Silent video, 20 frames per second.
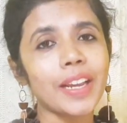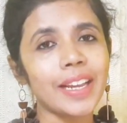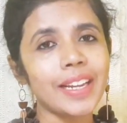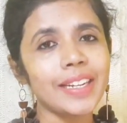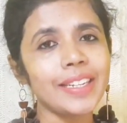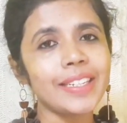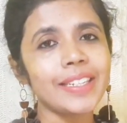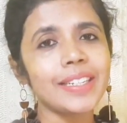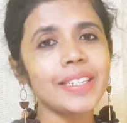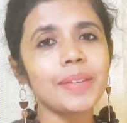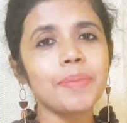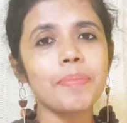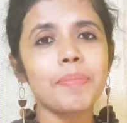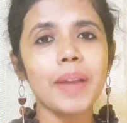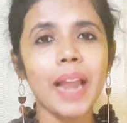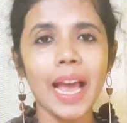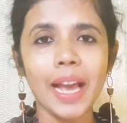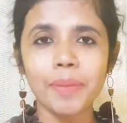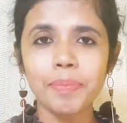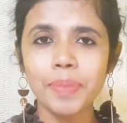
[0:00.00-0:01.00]
Indian
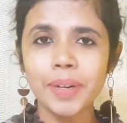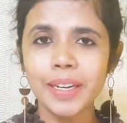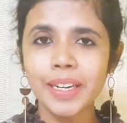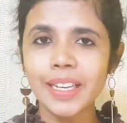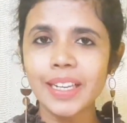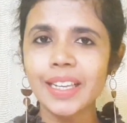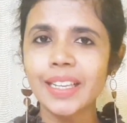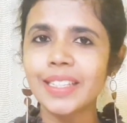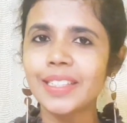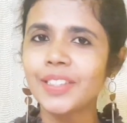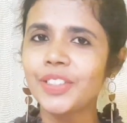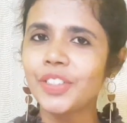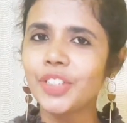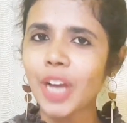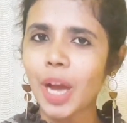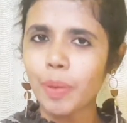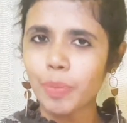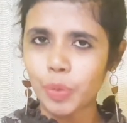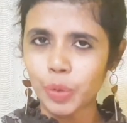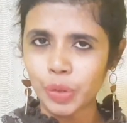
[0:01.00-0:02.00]
blackberry is
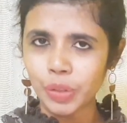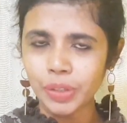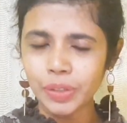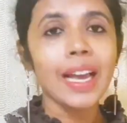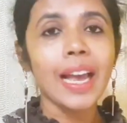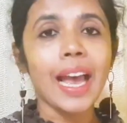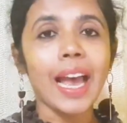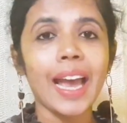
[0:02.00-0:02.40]
jamun.